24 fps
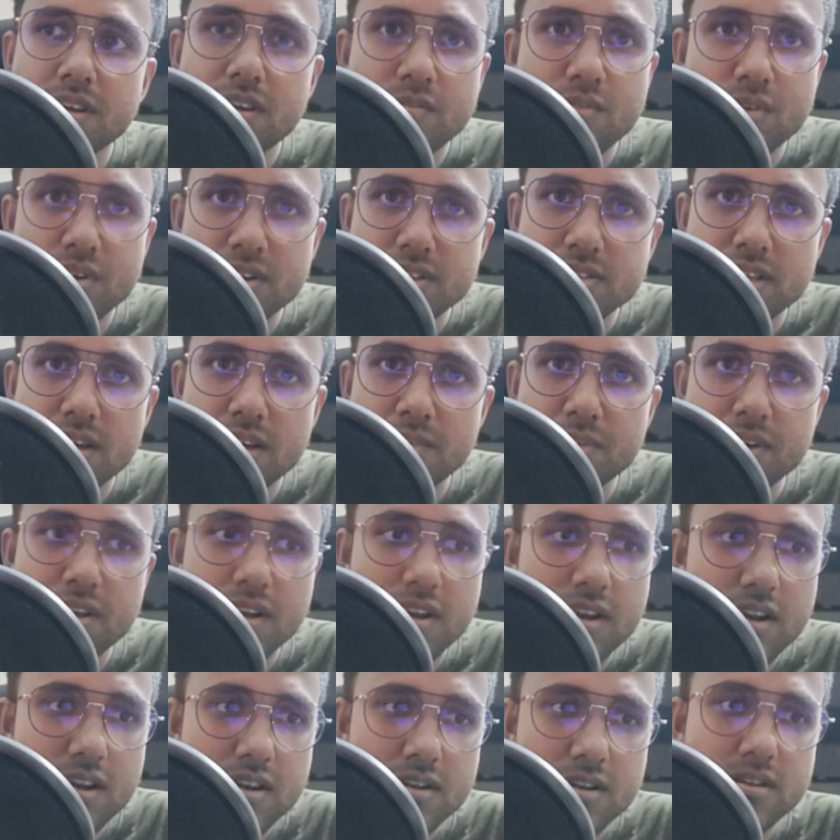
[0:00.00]
For
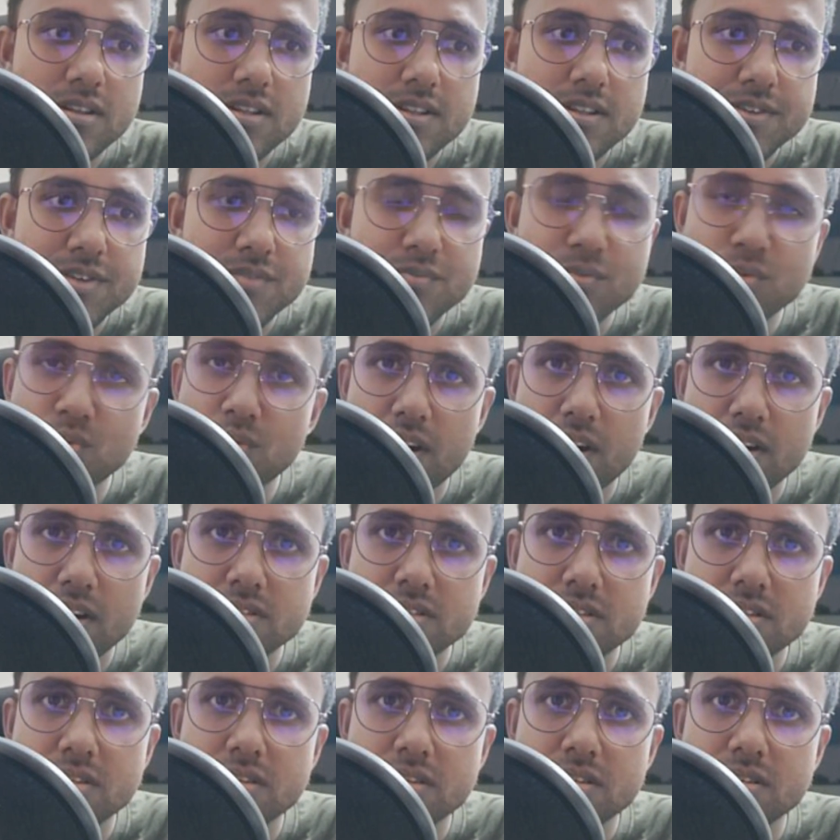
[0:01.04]
example, if you ask
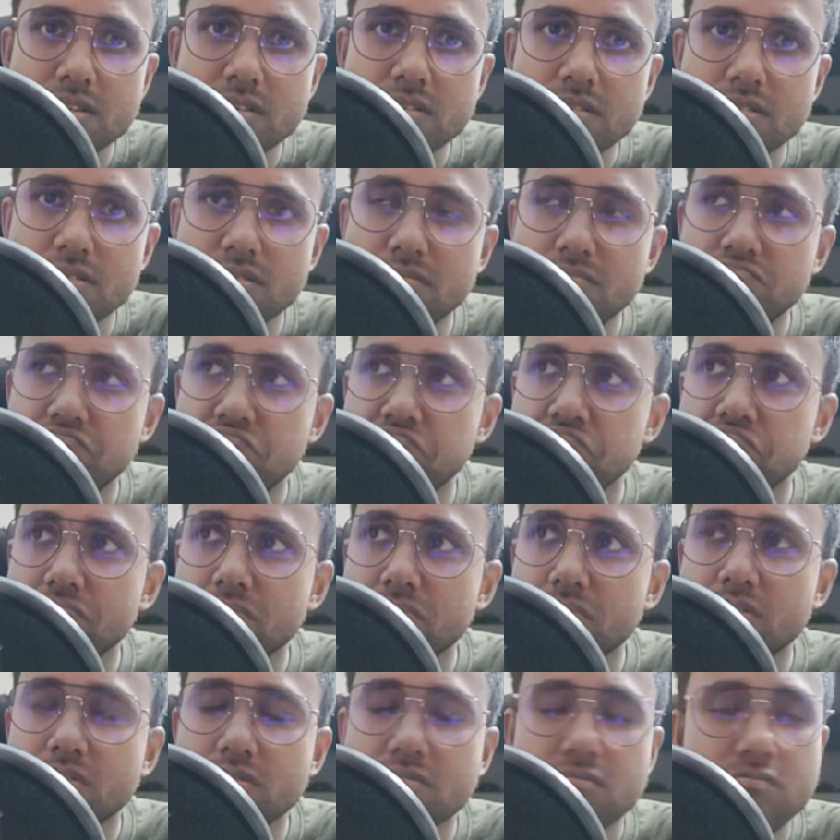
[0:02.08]

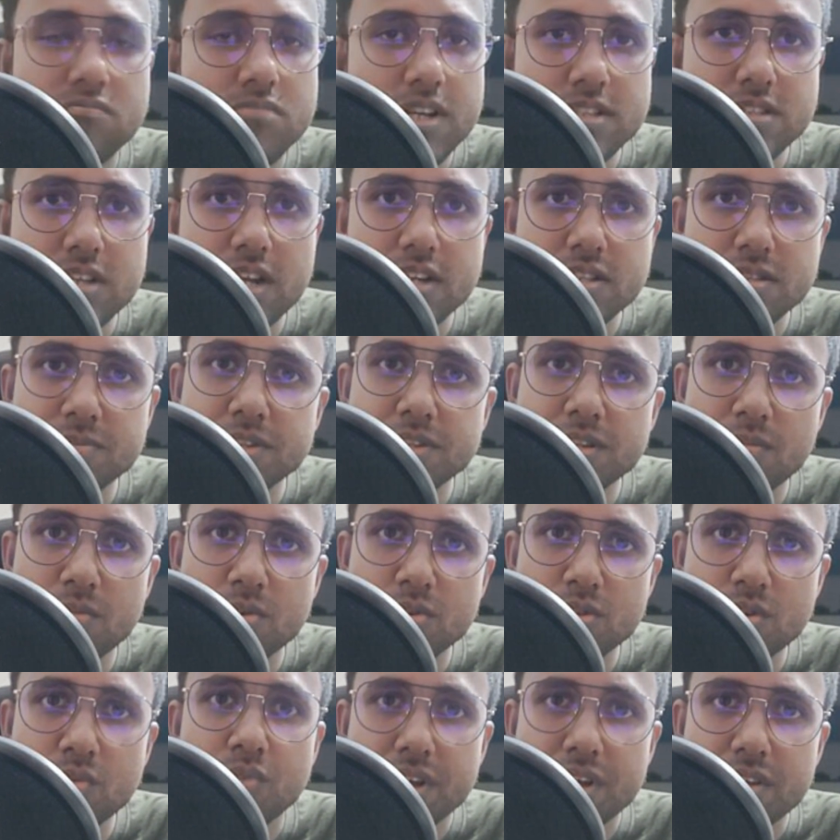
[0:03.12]
like ChatGPT about
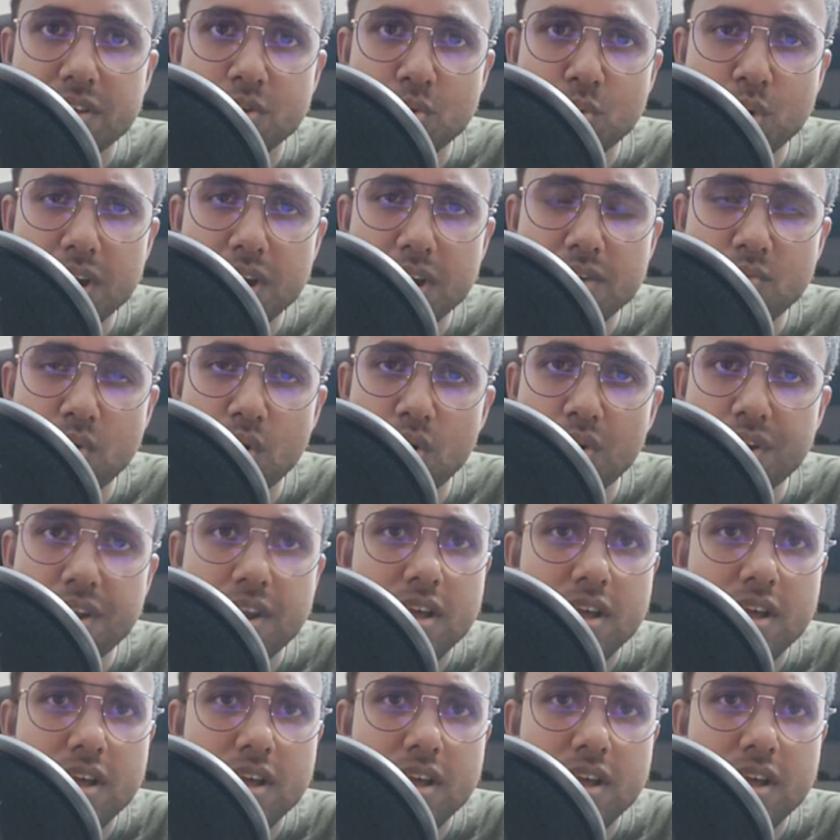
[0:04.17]
the Ukraine war,